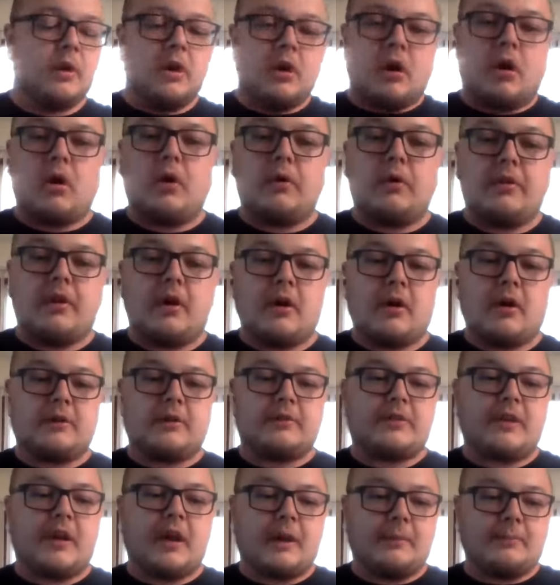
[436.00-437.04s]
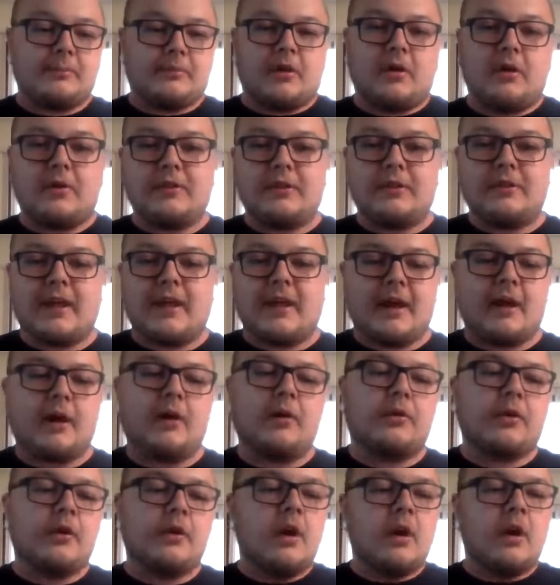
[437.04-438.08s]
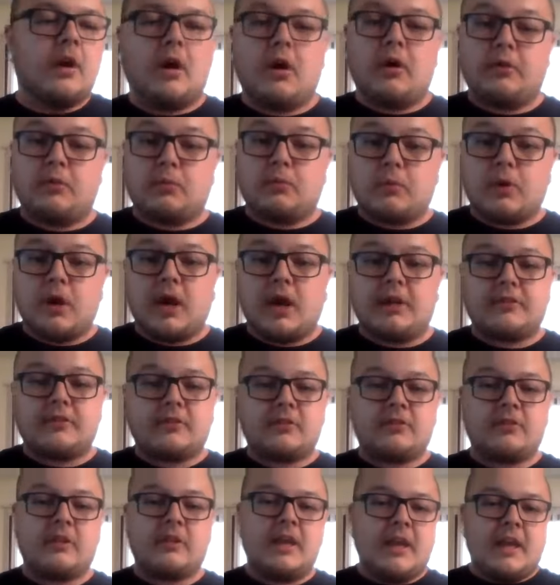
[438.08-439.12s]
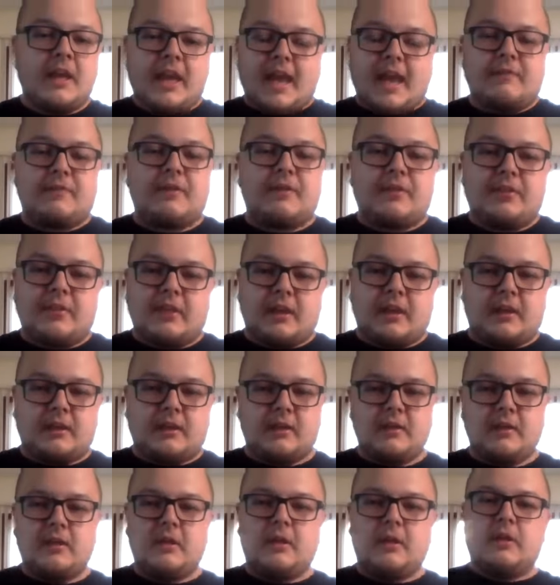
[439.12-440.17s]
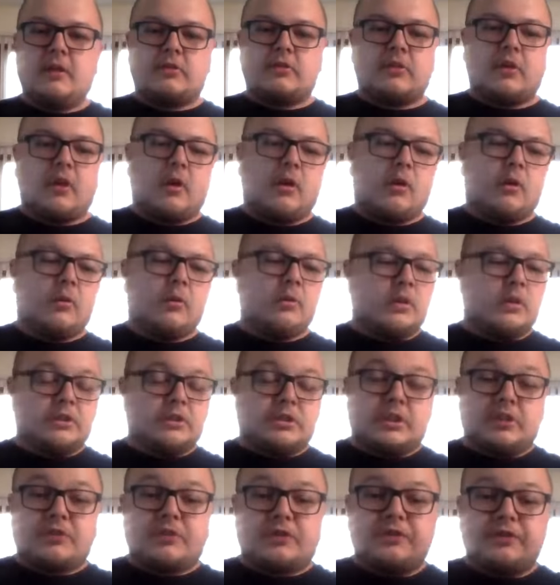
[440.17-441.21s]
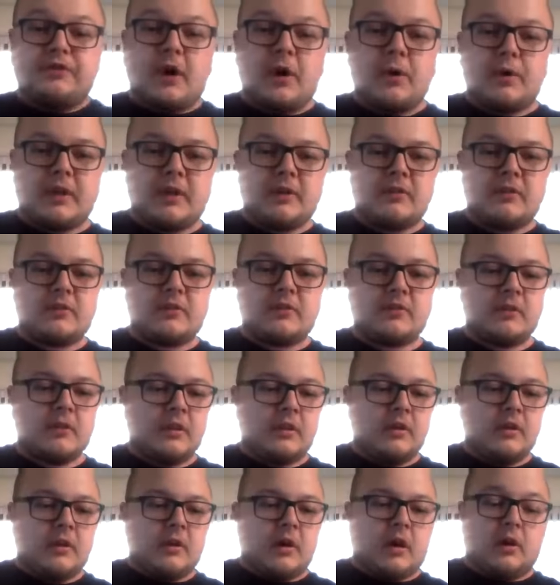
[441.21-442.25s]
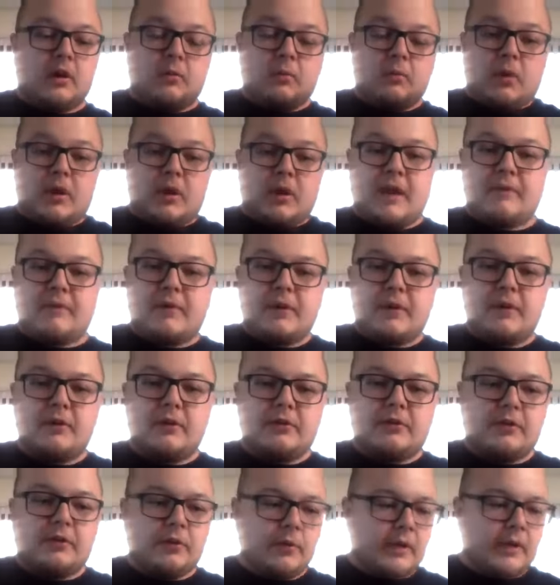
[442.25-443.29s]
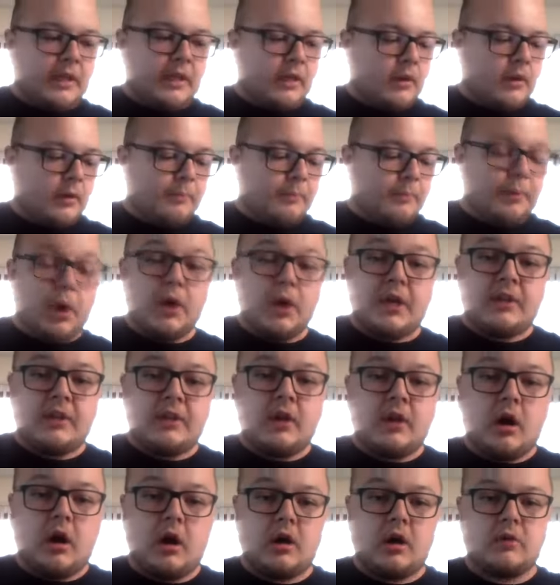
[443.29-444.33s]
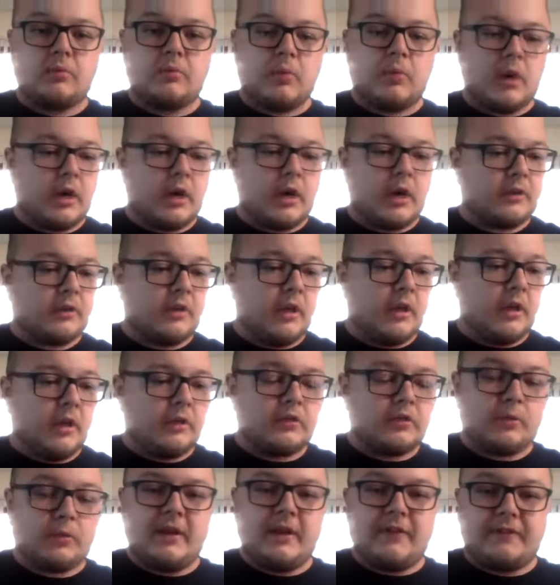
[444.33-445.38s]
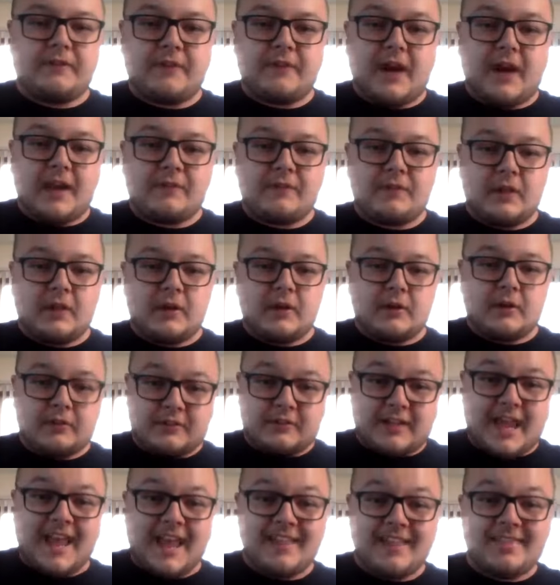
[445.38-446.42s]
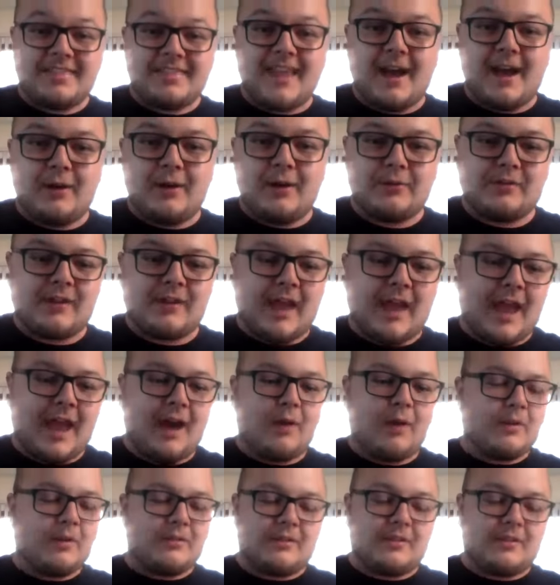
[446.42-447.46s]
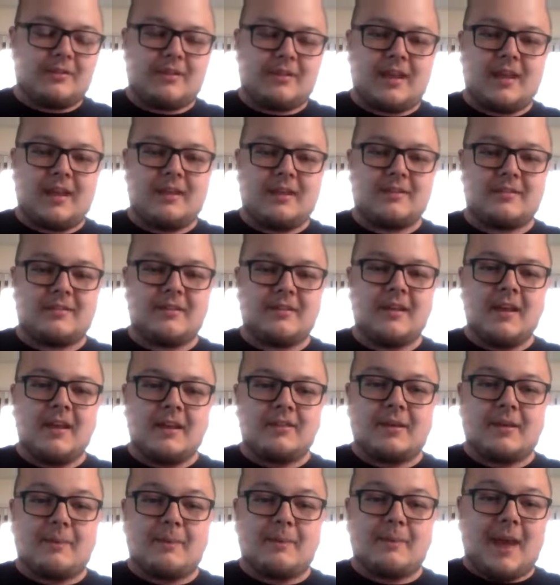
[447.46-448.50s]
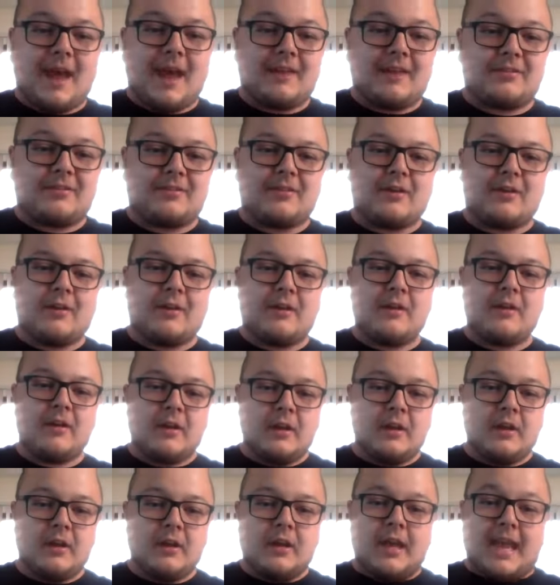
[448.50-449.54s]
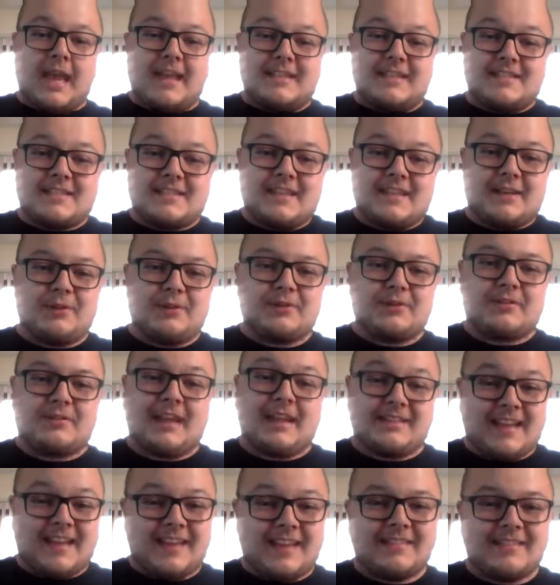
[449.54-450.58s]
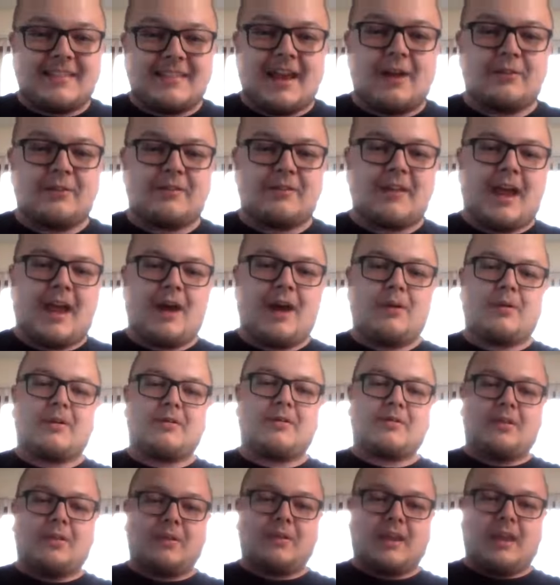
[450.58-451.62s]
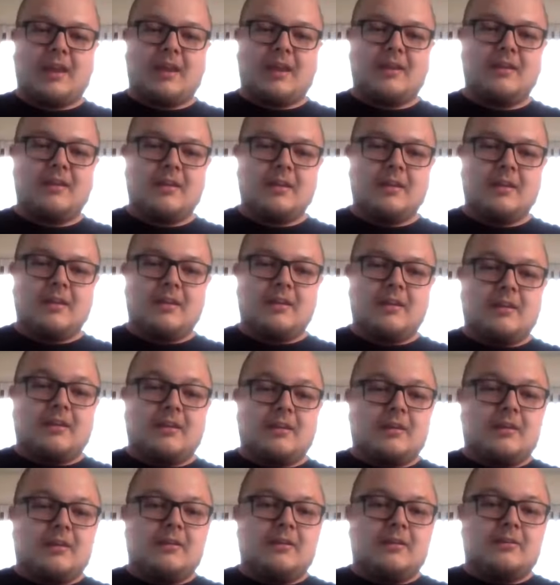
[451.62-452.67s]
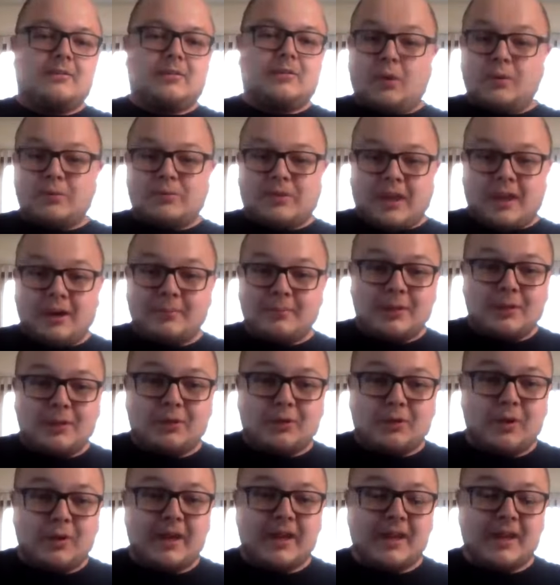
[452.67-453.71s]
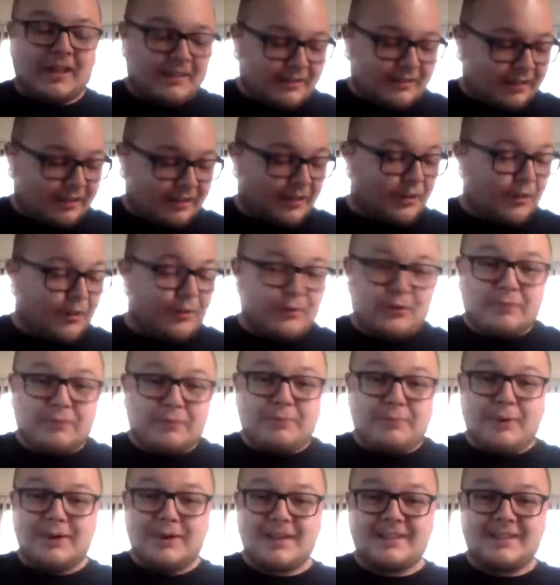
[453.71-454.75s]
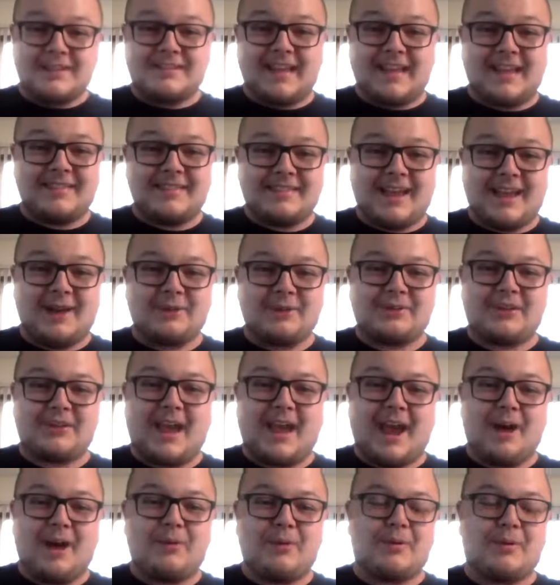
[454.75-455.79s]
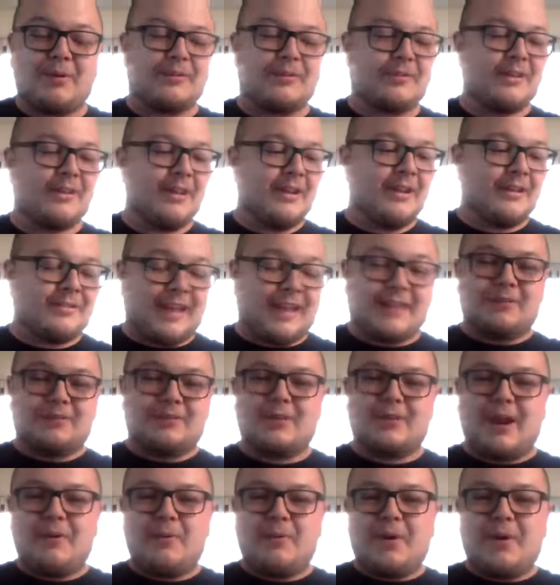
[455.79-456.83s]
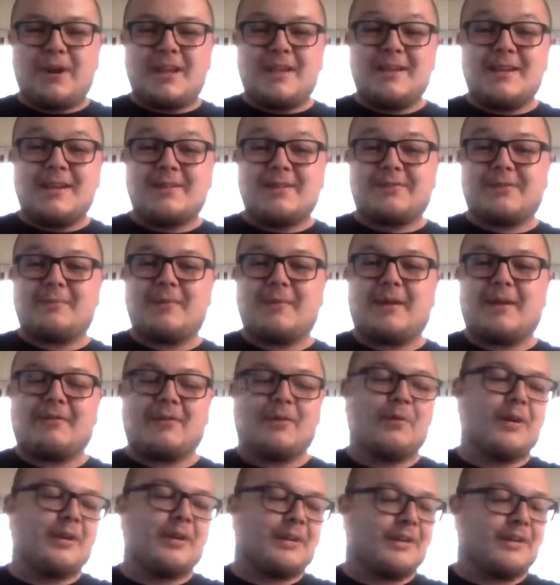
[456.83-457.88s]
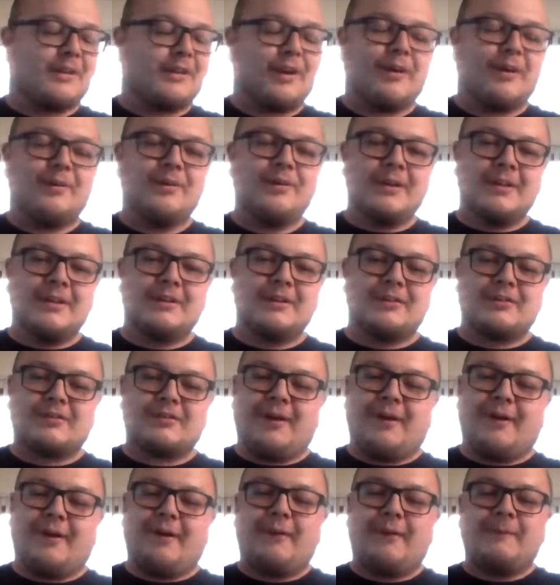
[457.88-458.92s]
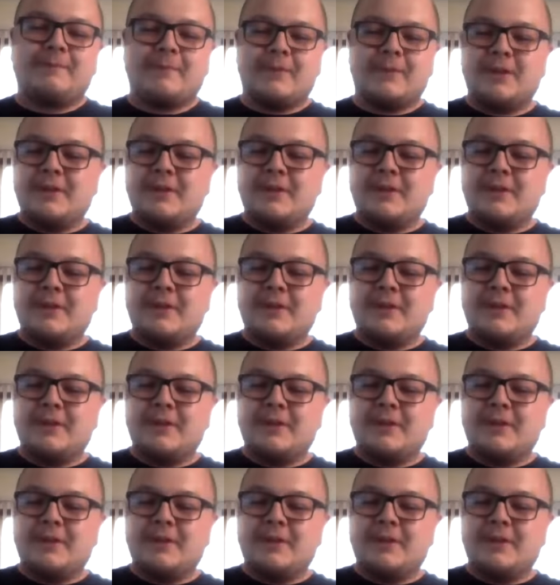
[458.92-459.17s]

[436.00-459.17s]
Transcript: all the hard times, all the down, all the ruts, everything. So just focus on whatever you're doing, put in the hard work, 3 to 5 years, 10,000 hours it takes to master a skill set, 10,000 hours, okay? Don't tell me you quit until you put in 10,000 hours. That's what I want to hear from everyone, So